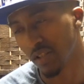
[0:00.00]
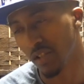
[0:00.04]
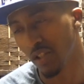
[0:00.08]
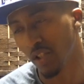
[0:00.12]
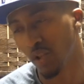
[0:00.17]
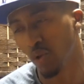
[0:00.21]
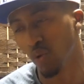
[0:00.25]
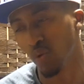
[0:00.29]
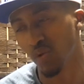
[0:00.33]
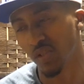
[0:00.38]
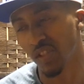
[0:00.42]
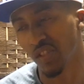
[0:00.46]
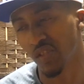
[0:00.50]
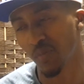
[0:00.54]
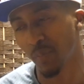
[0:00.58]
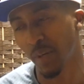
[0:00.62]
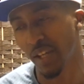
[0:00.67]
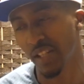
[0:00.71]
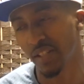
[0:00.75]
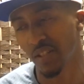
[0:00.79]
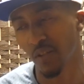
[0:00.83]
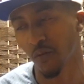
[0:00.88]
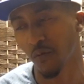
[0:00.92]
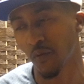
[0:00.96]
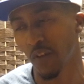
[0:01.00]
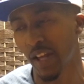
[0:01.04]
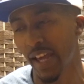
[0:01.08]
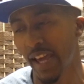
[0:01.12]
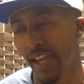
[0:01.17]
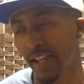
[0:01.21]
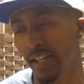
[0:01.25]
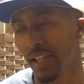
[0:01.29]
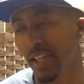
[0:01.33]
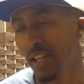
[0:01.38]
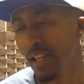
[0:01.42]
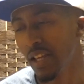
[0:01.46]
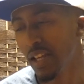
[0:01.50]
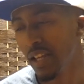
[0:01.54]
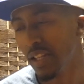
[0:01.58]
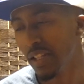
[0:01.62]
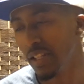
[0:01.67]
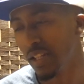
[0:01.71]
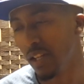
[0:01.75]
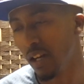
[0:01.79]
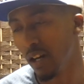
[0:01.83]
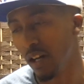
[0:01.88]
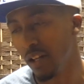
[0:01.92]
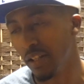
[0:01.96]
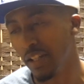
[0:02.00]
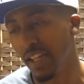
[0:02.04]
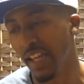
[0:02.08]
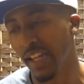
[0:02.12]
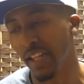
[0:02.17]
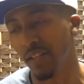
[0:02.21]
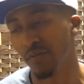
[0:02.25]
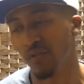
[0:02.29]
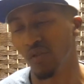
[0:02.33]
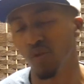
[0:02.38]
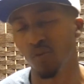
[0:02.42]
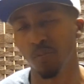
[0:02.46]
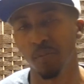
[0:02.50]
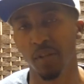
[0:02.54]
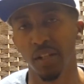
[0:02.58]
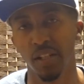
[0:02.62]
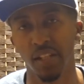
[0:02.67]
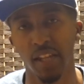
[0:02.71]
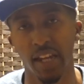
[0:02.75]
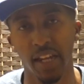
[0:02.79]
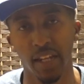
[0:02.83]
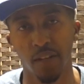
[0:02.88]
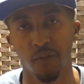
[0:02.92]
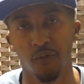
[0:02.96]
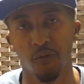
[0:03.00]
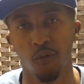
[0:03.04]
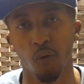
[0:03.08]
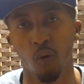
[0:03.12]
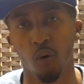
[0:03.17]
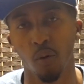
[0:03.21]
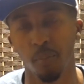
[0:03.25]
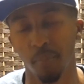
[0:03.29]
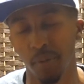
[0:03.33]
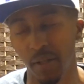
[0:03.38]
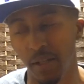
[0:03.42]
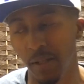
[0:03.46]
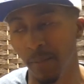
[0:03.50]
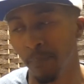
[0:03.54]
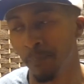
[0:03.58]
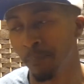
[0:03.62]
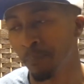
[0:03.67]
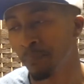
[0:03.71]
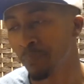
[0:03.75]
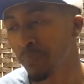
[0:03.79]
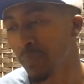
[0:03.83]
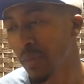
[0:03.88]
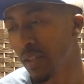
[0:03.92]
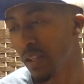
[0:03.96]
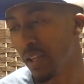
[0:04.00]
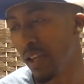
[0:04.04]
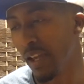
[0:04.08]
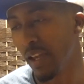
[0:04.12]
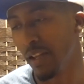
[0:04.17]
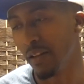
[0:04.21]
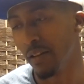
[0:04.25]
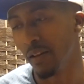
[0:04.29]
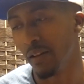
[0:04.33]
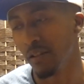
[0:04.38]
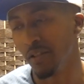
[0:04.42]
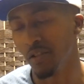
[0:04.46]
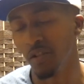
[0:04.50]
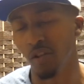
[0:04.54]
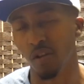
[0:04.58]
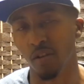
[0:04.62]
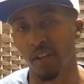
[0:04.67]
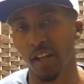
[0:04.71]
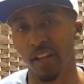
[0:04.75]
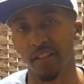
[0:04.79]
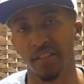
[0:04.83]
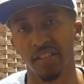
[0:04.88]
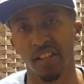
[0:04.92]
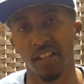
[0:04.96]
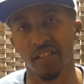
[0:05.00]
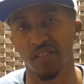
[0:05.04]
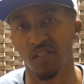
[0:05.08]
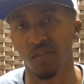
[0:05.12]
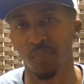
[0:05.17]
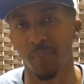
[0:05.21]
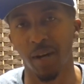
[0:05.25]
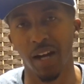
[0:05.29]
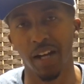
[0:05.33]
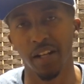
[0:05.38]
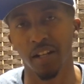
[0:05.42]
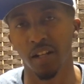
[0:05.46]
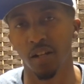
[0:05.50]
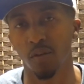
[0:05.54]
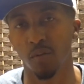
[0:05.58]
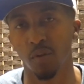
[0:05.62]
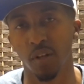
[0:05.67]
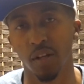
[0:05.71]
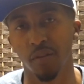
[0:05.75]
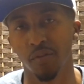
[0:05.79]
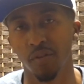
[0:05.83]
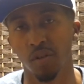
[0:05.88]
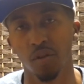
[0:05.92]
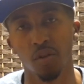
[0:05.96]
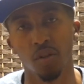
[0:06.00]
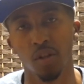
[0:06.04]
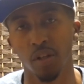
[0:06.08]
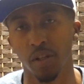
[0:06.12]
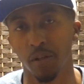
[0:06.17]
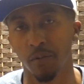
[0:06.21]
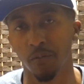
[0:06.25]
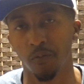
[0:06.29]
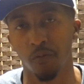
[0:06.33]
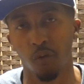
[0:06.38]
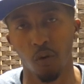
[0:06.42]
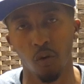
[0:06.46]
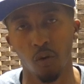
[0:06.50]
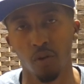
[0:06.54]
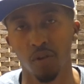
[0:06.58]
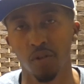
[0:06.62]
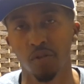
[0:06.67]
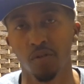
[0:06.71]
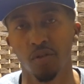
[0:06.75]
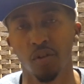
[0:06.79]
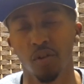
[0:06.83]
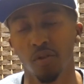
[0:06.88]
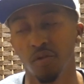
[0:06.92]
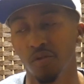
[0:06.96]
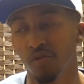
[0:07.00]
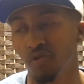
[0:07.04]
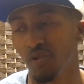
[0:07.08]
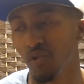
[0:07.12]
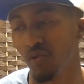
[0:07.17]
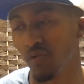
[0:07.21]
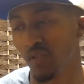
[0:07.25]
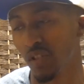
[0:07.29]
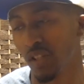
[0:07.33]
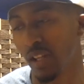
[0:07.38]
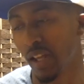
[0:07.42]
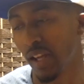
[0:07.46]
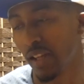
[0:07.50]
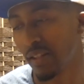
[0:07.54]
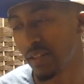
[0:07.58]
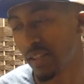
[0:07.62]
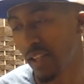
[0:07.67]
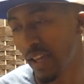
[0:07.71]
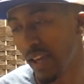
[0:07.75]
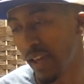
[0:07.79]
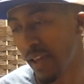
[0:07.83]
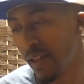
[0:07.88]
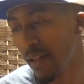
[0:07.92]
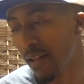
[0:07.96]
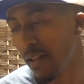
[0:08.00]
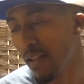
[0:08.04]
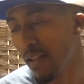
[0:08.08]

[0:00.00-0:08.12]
the acoustic space to flat, -2B, -4B, and you know, that's just by ear. Whatever you're looking for, you know, you choose it like that.